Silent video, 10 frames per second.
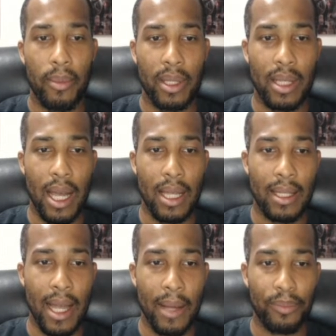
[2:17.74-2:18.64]
besides
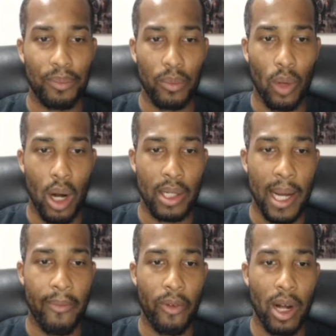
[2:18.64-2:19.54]
that, our
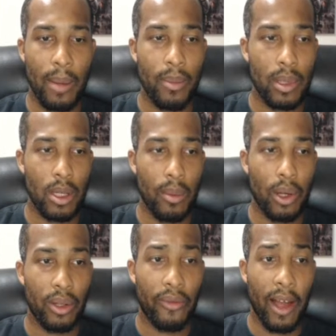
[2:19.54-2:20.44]
time frame is going to be
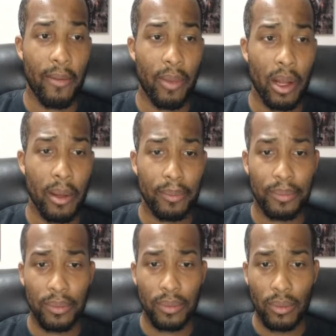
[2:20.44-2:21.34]
on the five minute.
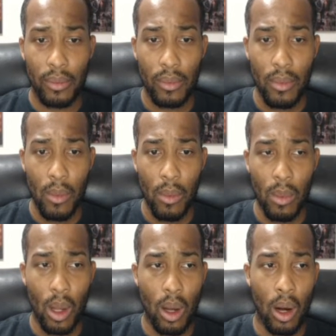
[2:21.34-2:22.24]

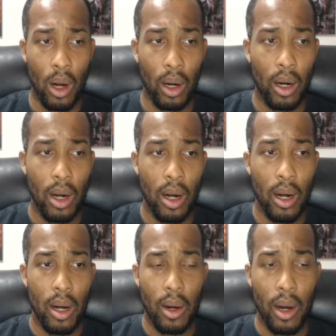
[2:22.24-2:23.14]
Our
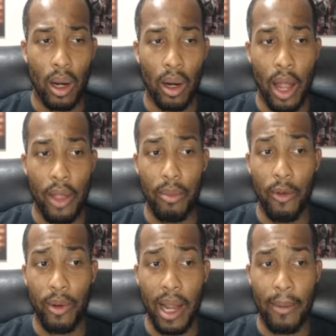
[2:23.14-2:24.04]
our other
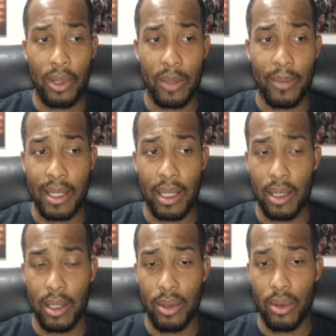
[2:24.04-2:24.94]
moving averages,
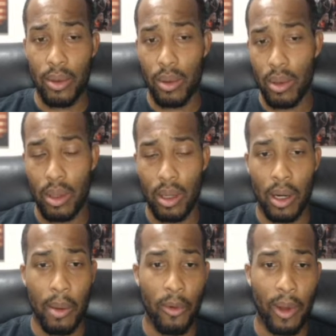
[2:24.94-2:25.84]
basically to Are
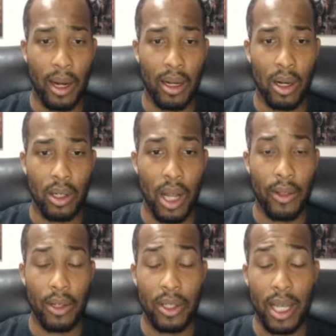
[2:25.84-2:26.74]
not moving our, our
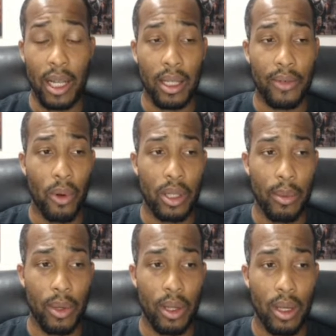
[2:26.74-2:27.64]
other settings for it. It's
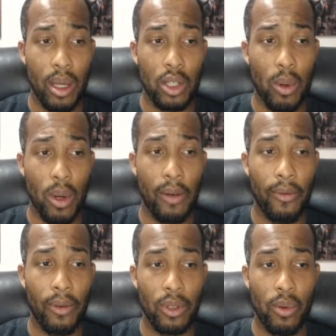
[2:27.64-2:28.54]
gonna be
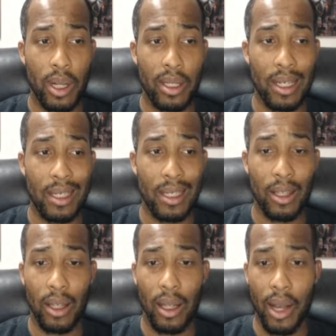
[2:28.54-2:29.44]
twelve, twenty-six,
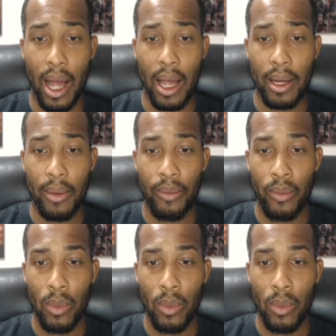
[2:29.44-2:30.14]
and nine.